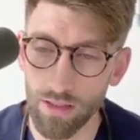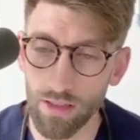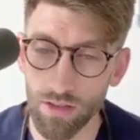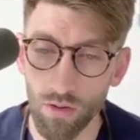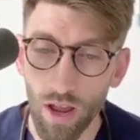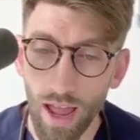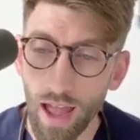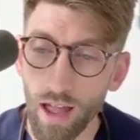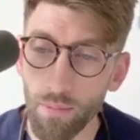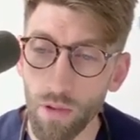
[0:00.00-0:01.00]
So
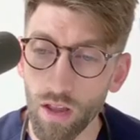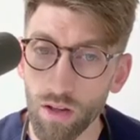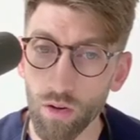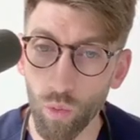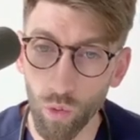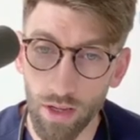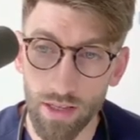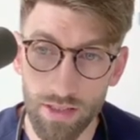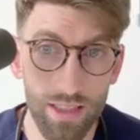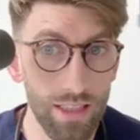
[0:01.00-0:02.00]
quite a
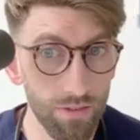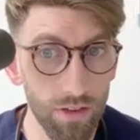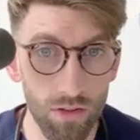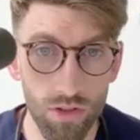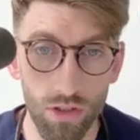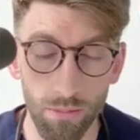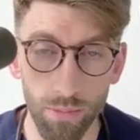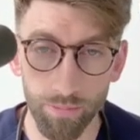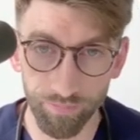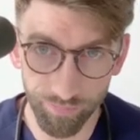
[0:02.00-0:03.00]
significant jump.
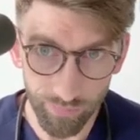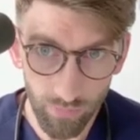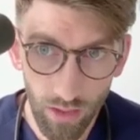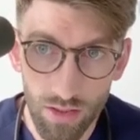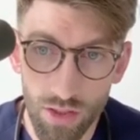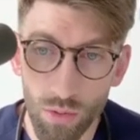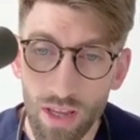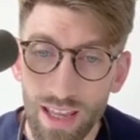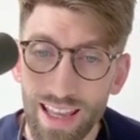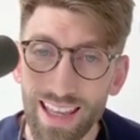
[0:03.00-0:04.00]
So
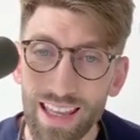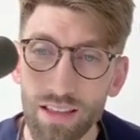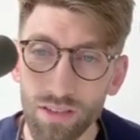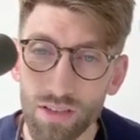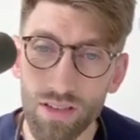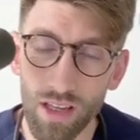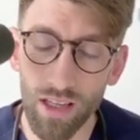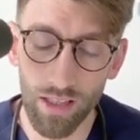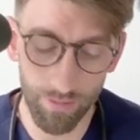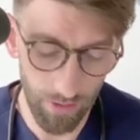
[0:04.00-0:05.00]
it does,
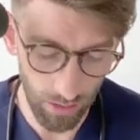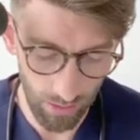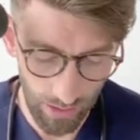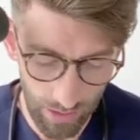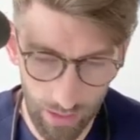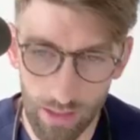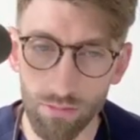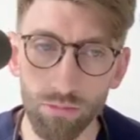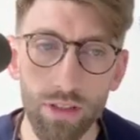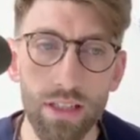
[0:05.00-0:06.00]
you know, it
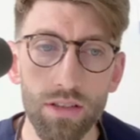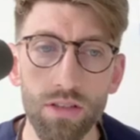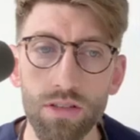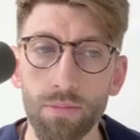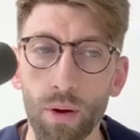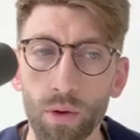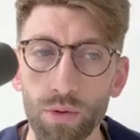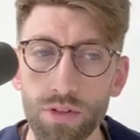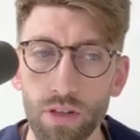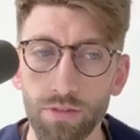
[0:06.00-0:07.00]
really does pose
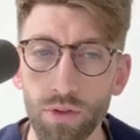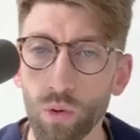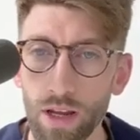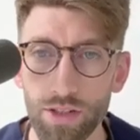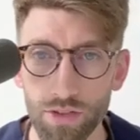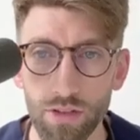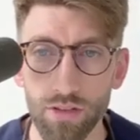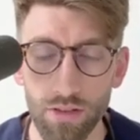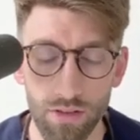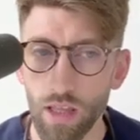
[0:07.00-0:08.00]
a few questions.